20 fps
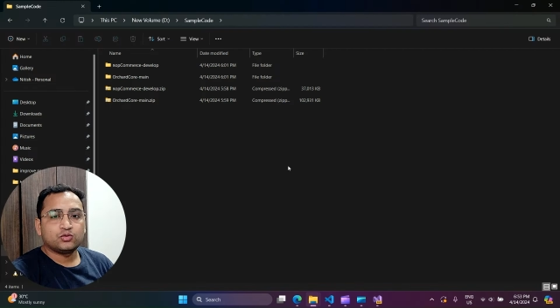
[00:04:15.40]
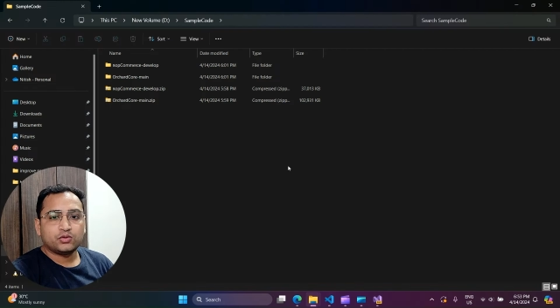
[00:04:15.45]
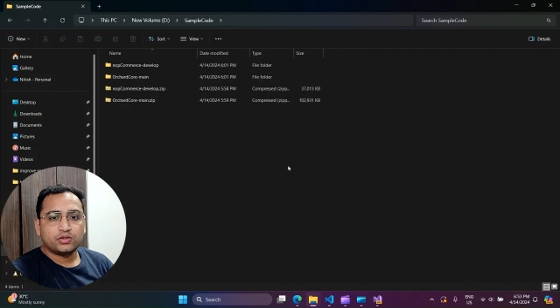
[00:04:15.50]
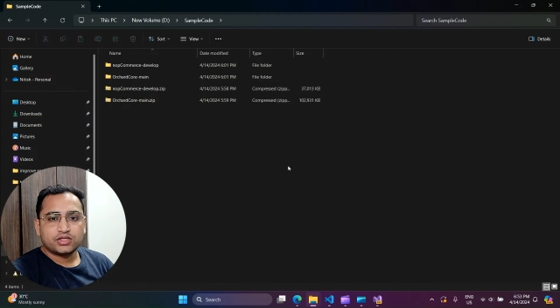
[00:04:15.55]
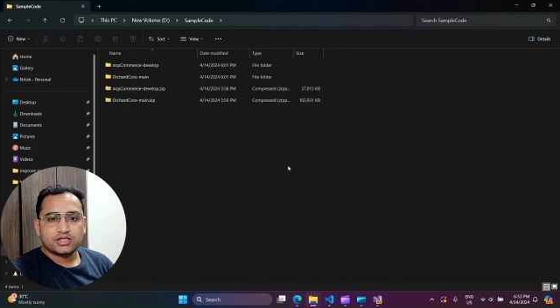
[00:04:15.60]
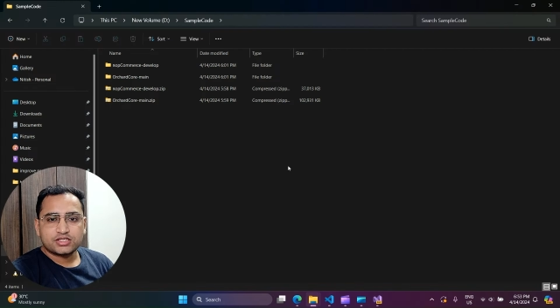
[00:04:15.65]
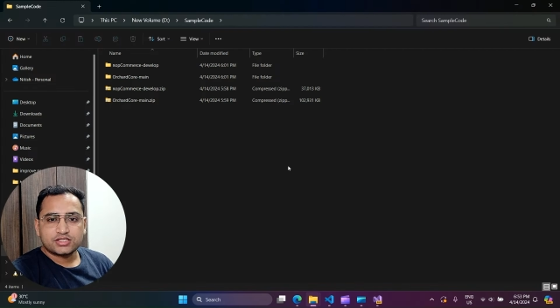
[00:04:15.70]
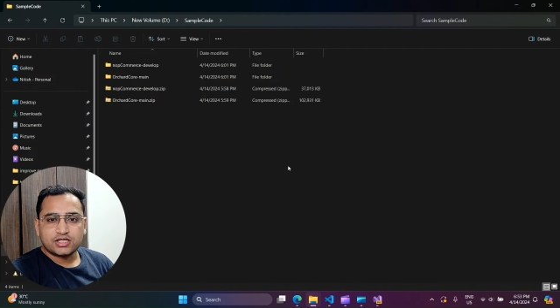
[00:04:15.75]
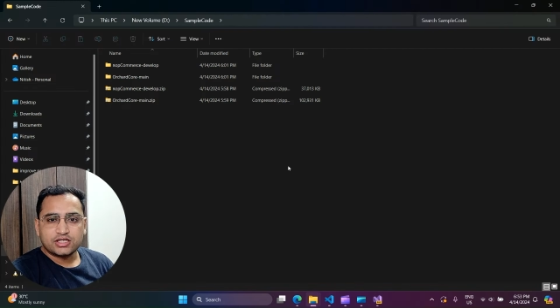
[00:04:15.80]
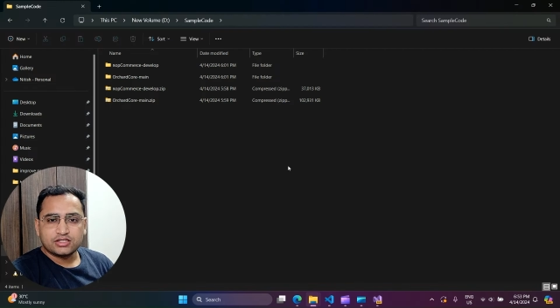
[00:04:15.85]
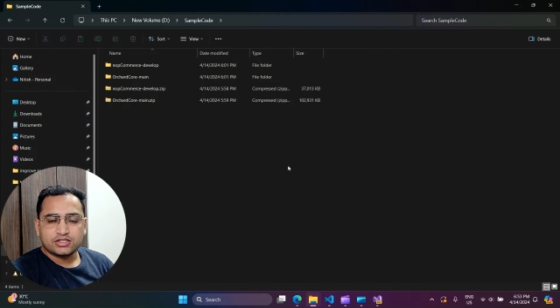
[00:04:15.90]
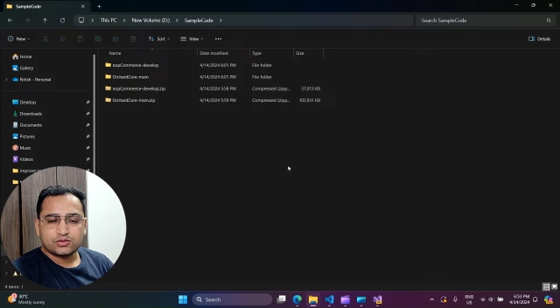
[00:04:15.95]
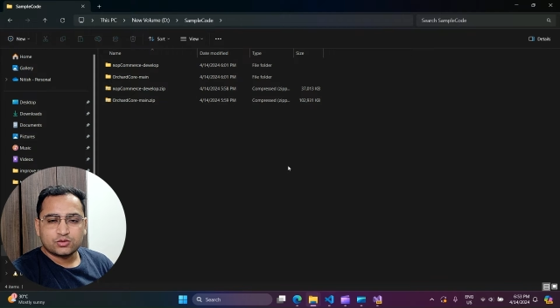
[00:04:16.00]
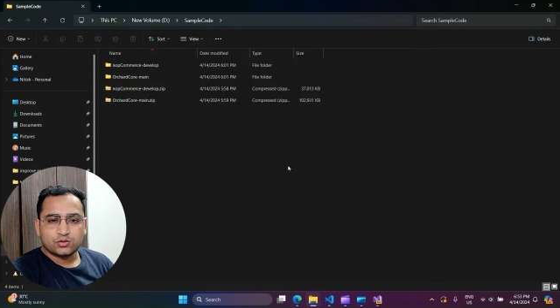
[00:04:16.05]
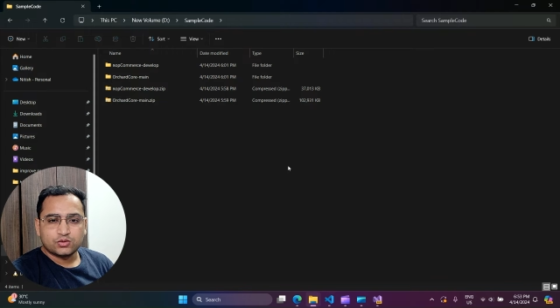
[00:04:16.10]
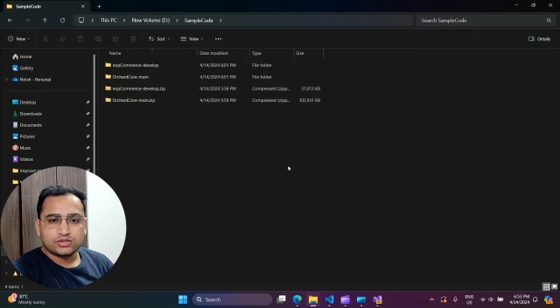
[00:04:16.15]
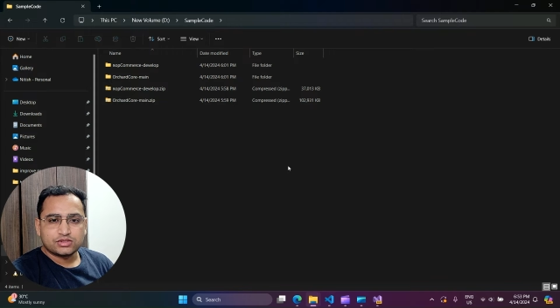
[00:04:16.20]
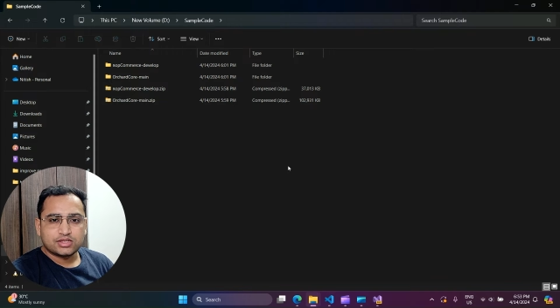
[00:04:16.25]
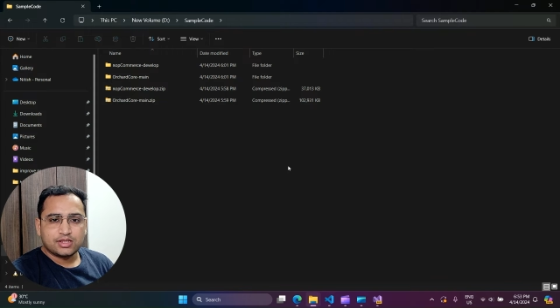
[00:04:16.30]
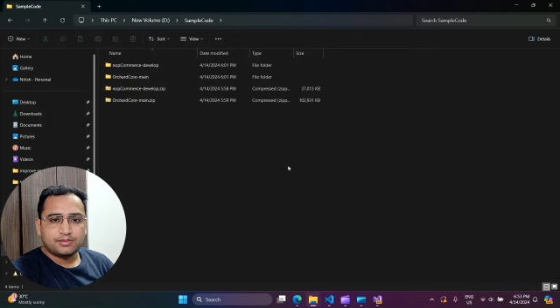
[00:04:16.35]
To understand this
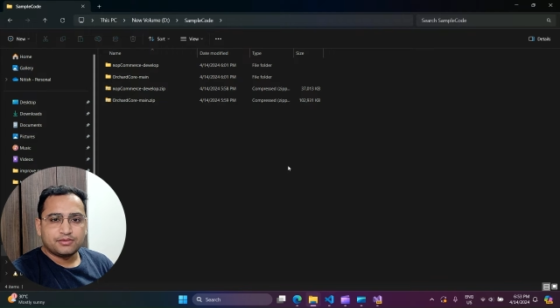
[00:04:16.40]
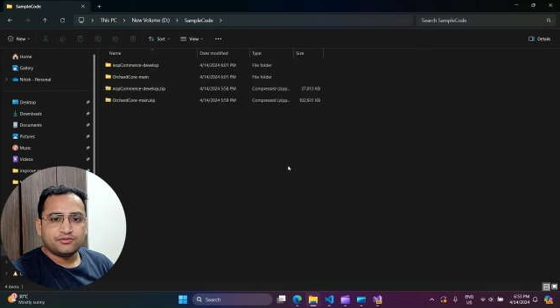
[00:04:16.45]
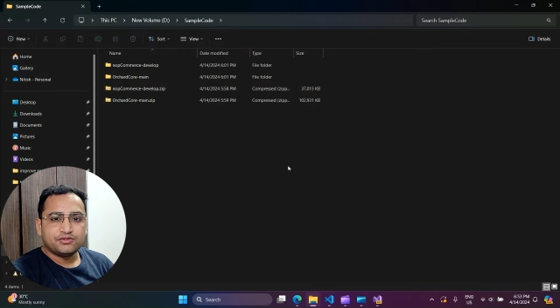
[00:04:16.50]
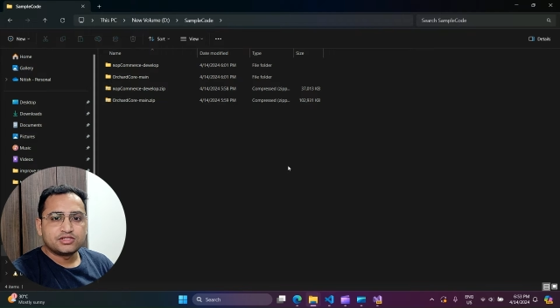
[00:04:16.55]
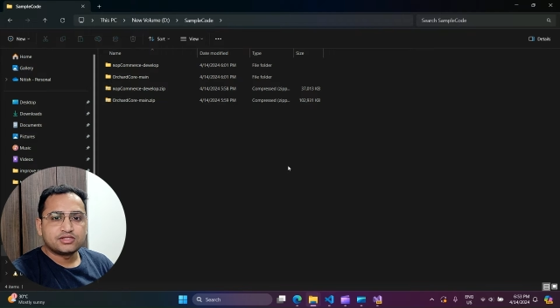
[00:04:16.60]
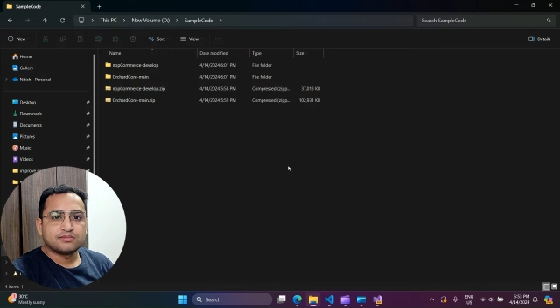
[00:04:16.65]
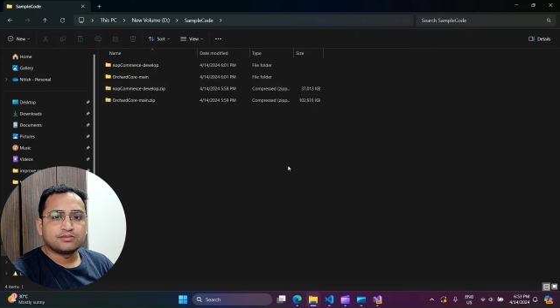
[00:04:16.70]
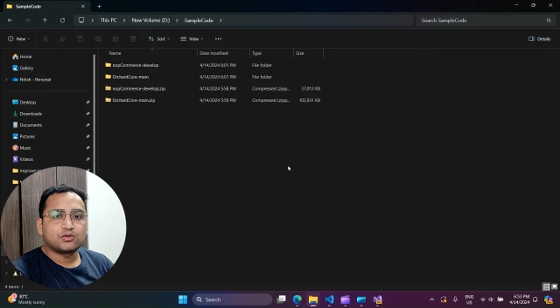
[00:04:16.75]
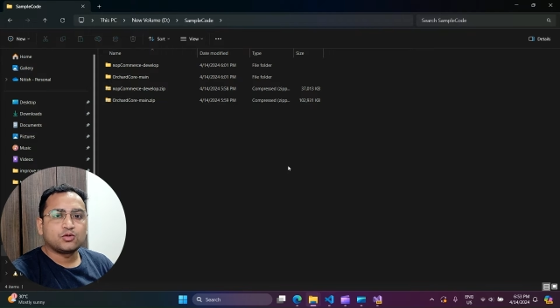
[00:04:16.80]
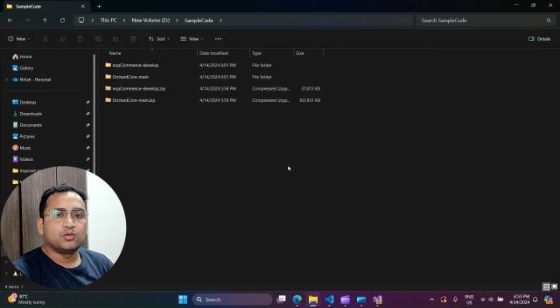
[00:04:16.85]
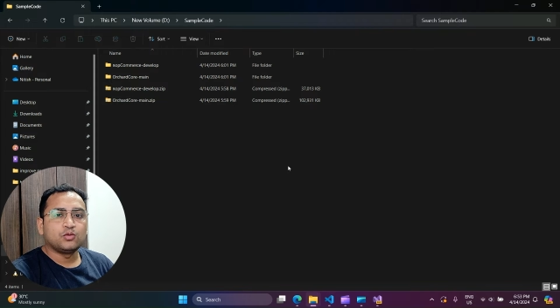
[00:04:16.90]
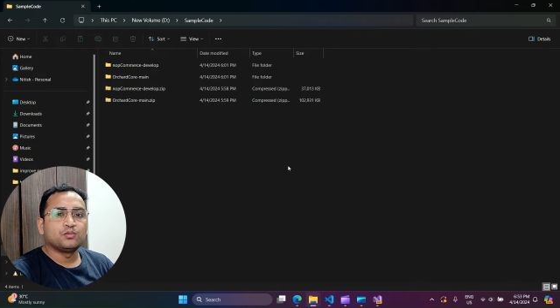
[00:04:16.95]
concept with some